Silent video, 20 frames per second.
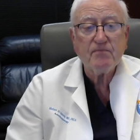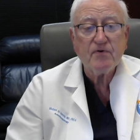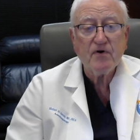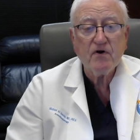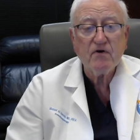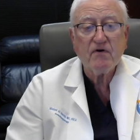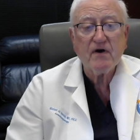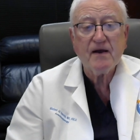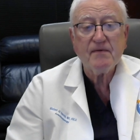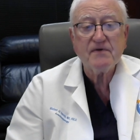
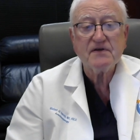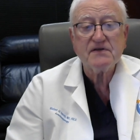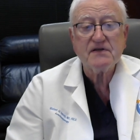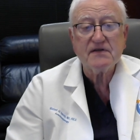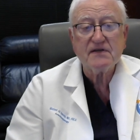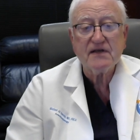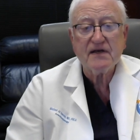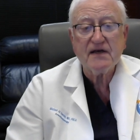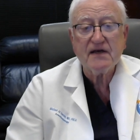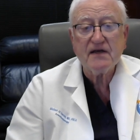programming
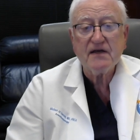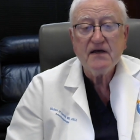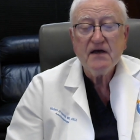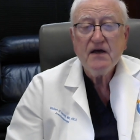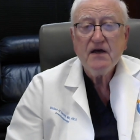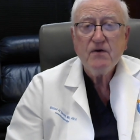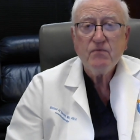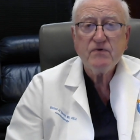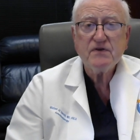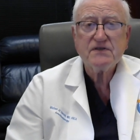today
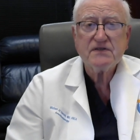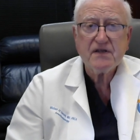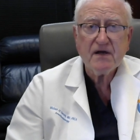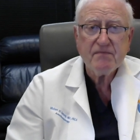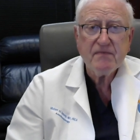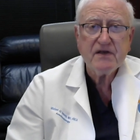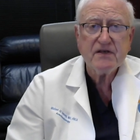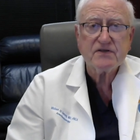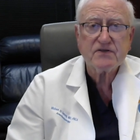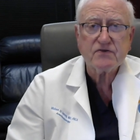with
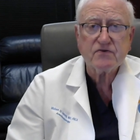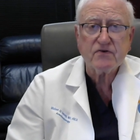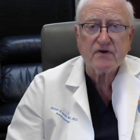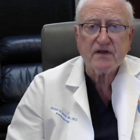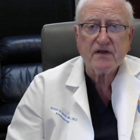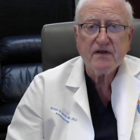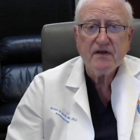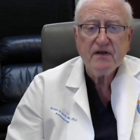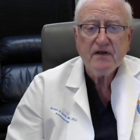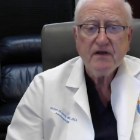some
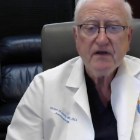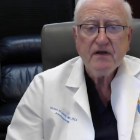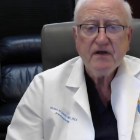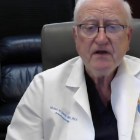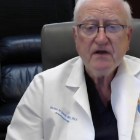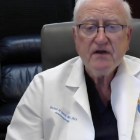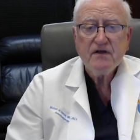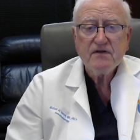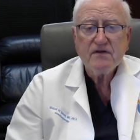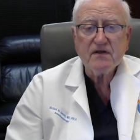history
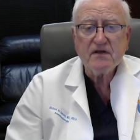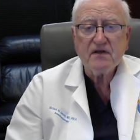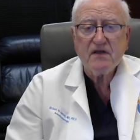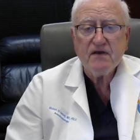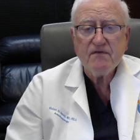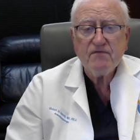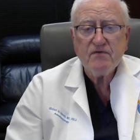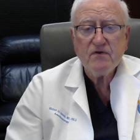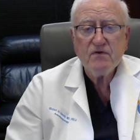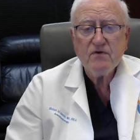to
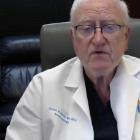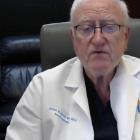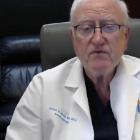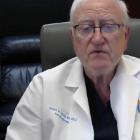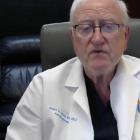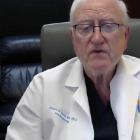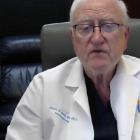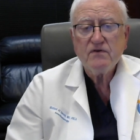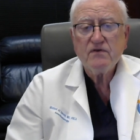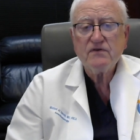give you
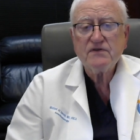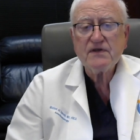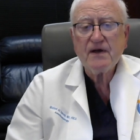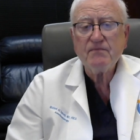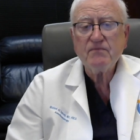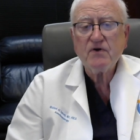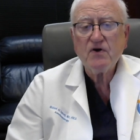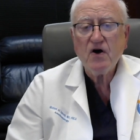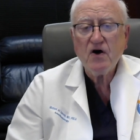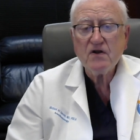
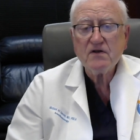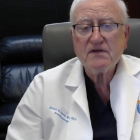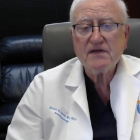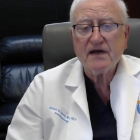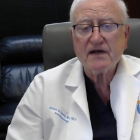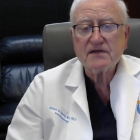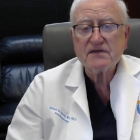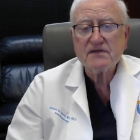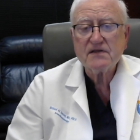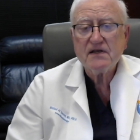some
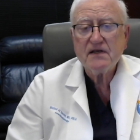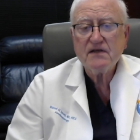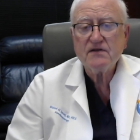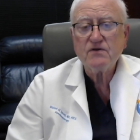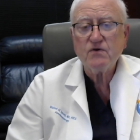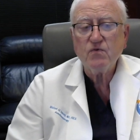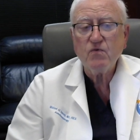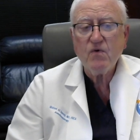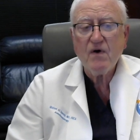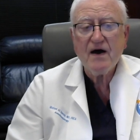context
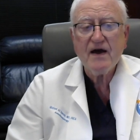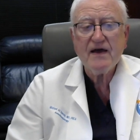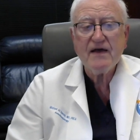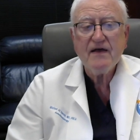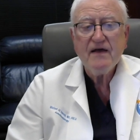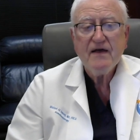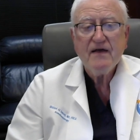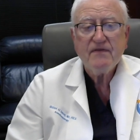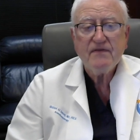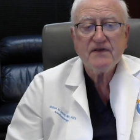into why
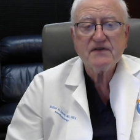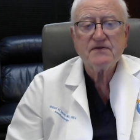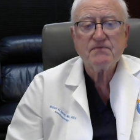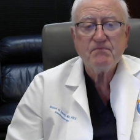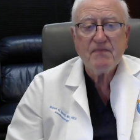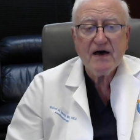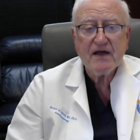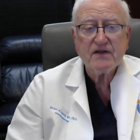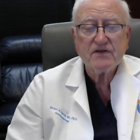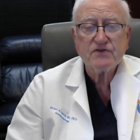this
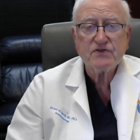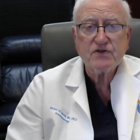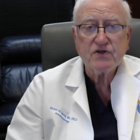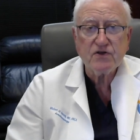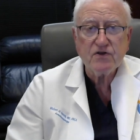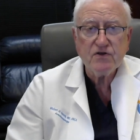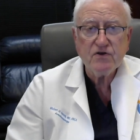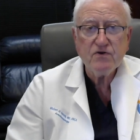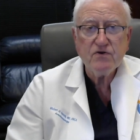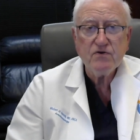matters to
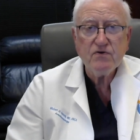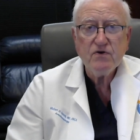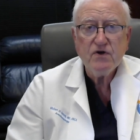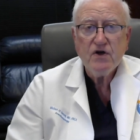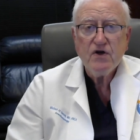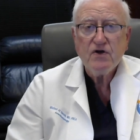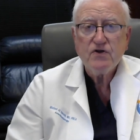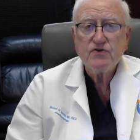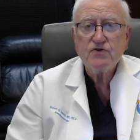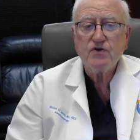you,
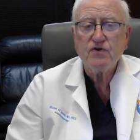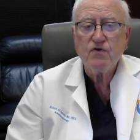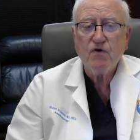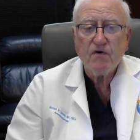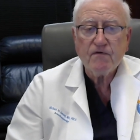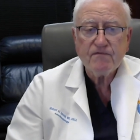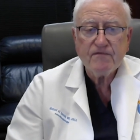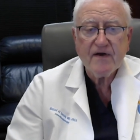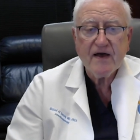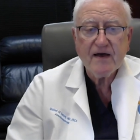to
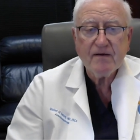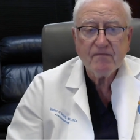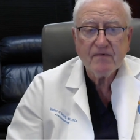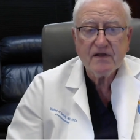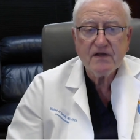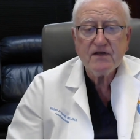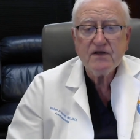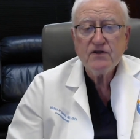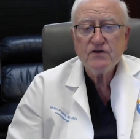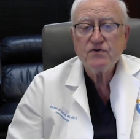your
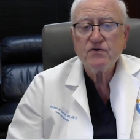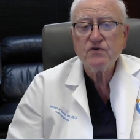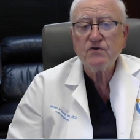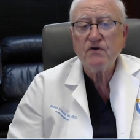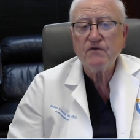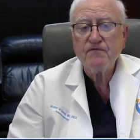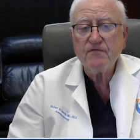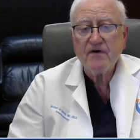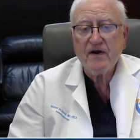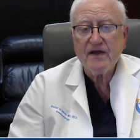family, to
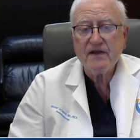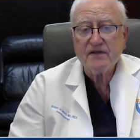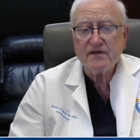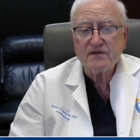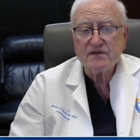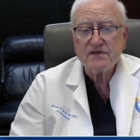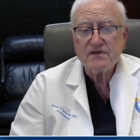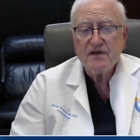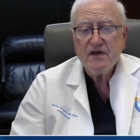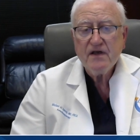your
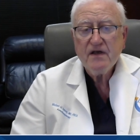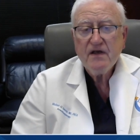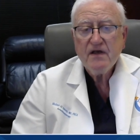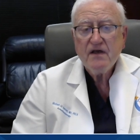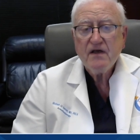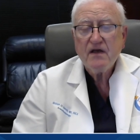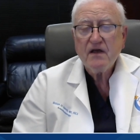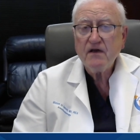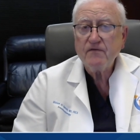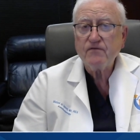friends.
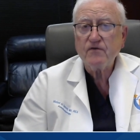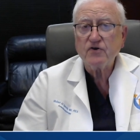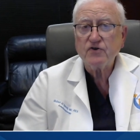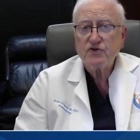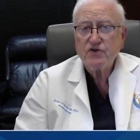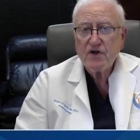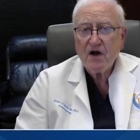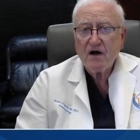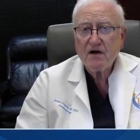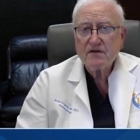If you're
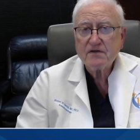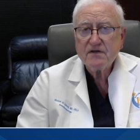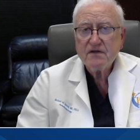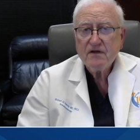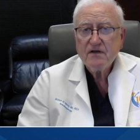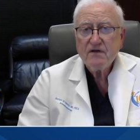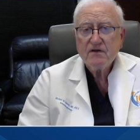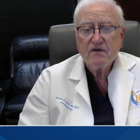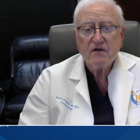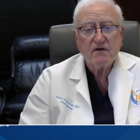shocked,
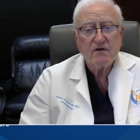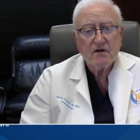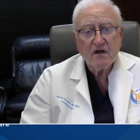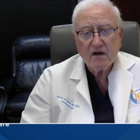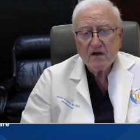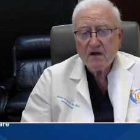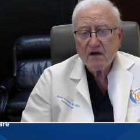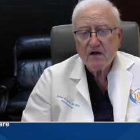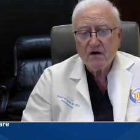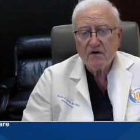you're
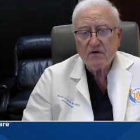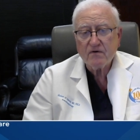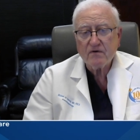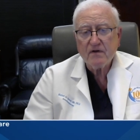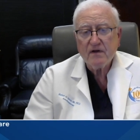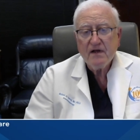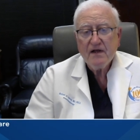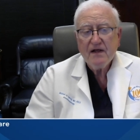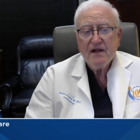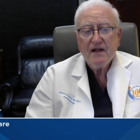not
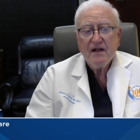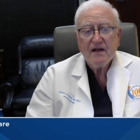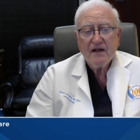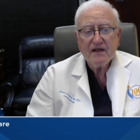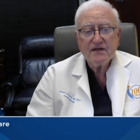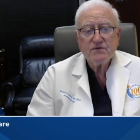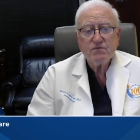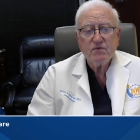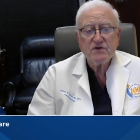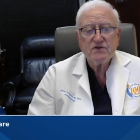alone.
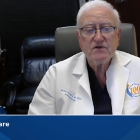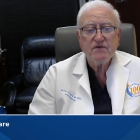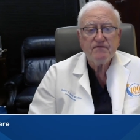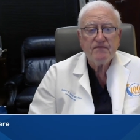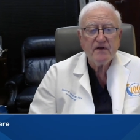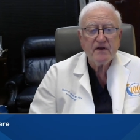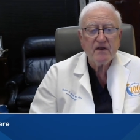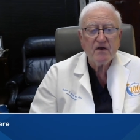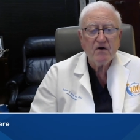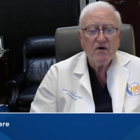Let's watch a
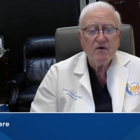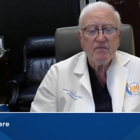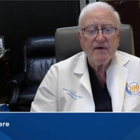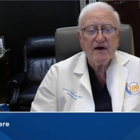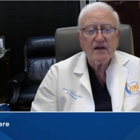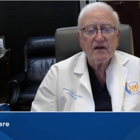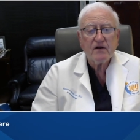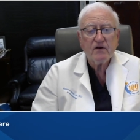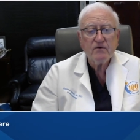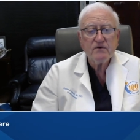video
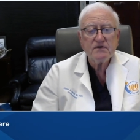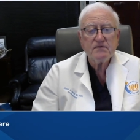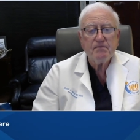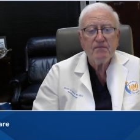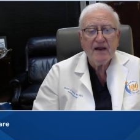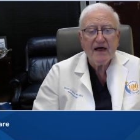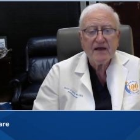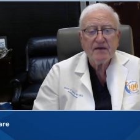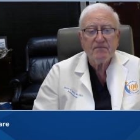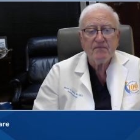about Lewis
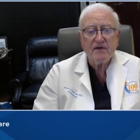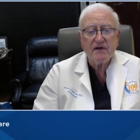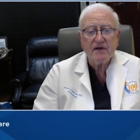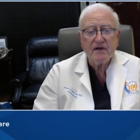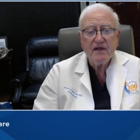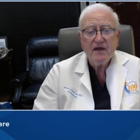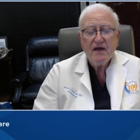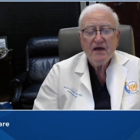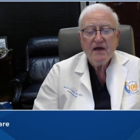Blackman